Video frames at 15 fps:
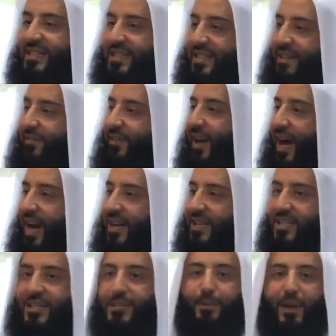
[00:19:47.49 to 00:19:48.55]

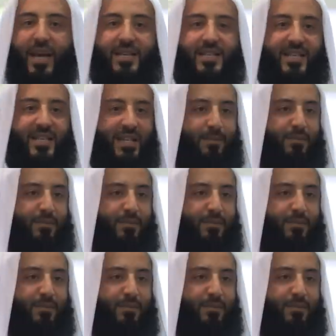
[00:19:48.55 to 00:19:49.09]
civilized places,